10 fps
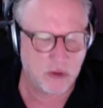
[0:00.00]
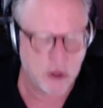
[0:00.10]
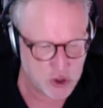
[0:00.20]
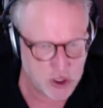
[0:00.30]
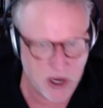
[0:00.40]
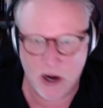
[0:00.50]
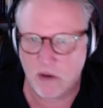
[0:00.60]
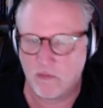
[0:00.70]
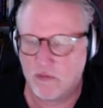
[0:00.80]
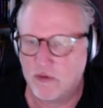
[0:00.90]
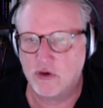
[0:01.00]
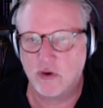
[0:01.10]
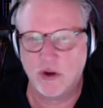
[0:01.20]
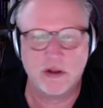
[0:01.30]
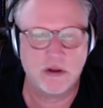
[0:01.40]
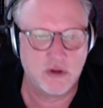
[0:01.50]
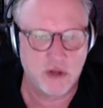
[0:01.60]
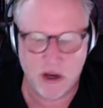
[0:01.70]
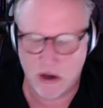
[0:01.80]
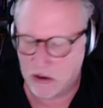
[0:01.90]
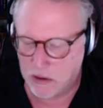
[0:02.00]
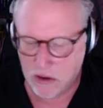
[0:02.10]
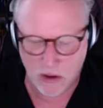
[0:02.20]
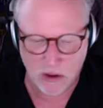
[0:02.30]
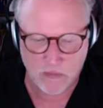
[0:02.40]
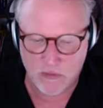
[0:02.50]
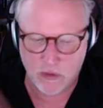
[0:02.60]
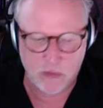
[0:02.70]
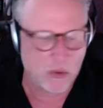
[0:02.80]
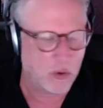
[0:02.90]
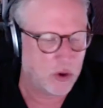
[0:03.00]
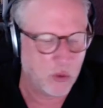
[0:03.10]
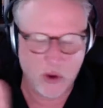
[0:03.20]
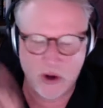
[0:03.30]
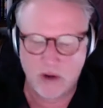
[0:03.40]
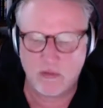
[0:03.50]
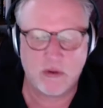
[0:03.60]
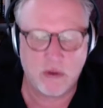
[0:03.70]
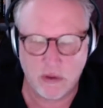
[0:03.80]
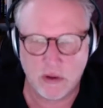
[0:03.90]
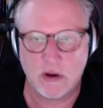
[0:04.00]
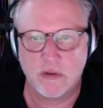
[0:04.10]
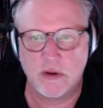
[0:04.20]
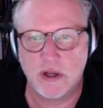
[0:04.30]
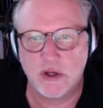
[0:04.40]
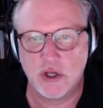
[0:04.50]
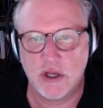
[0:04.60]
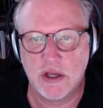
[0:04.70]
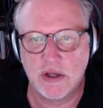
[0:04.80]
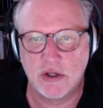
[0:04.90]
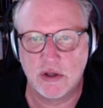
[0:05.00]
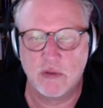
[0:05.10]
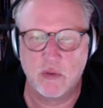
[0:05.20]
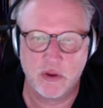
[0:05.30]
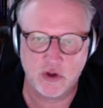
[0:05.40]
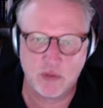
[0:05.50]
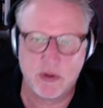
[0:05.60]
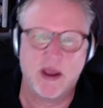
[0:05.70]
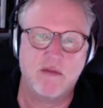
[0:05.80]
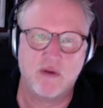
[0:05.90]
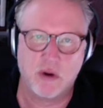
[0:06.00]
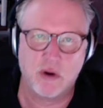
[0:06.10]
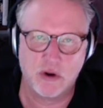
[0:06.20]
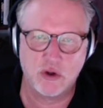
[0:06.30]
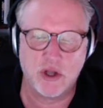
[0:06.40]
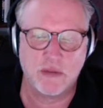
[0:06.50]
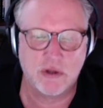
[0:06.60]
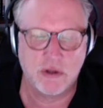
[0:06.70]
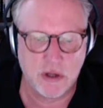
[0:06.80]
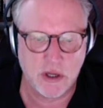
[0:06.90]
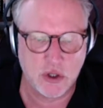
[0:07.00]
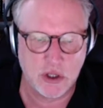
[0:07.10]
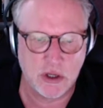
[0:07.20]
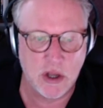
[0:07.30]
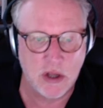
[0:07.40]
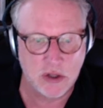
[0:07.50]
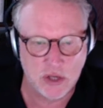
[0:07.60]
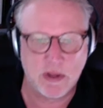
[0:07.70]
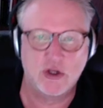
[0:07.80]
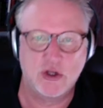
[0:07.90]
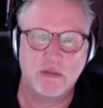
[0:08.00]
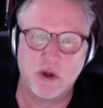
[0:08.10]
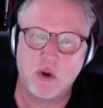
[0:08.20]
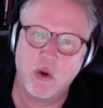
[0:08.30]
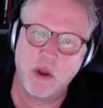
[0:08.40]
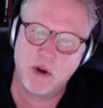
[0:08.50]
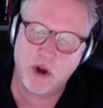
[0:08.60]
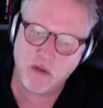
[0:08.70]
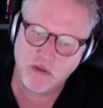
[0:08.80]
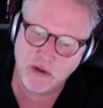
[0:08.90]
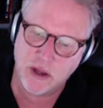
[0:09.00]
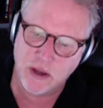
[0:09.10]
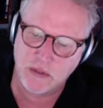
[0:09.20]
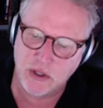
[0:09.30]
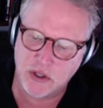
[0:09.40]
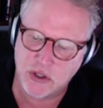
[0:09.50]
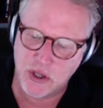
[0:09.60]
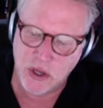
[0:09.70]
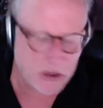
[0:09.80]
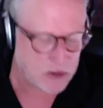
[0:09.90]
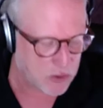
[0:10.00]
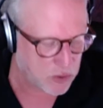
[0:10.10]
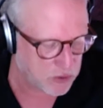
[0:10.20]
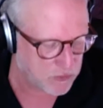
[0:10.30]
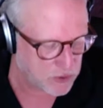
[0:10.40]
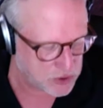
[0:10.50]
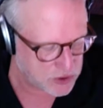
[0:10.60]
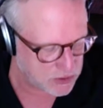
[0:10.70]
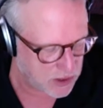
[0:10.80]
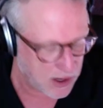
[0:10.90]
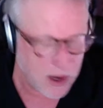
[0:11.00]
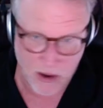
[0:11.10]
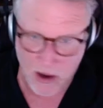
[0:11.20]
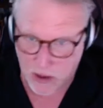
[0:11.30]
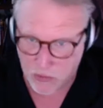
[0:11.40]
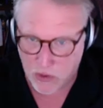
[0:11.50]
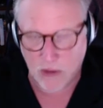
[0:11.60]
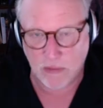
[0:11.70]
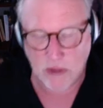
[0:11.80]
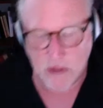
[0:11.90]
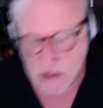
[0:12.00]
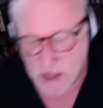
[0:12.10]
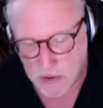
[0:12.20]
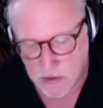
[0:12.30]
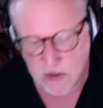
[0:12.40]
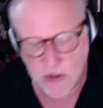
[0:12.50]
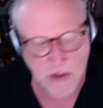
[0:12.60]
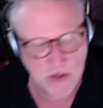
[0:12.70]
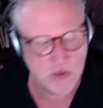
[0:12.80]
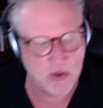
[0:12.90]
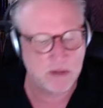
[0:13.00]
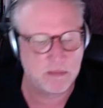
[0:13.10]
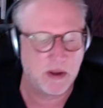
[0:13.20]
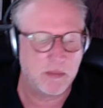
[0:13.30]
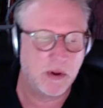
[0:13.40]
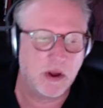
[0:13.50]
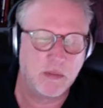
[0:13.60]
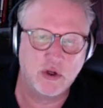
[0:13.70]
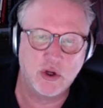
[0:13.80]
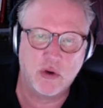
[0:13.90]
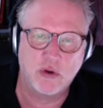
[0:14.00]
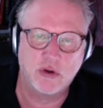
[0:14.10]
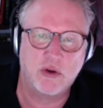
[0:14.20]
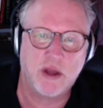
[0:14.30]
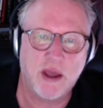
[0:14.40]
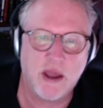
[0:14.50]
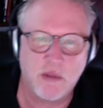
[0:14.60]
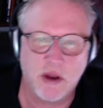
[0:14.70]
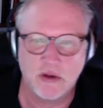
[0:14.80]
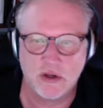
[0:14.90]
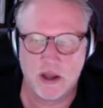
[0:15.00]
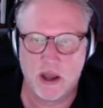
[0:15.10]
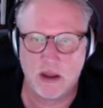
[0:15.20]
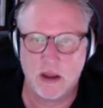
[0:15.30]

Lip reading: desire to drink, the desire for porn or whatever, the addiction is, whether it's behavioral or substance addiction, sometimes seem to go away. But oftentimes it's like when you first, I remember, and this is not news to you because you read my book, but you go into an AA meeting and say, hi,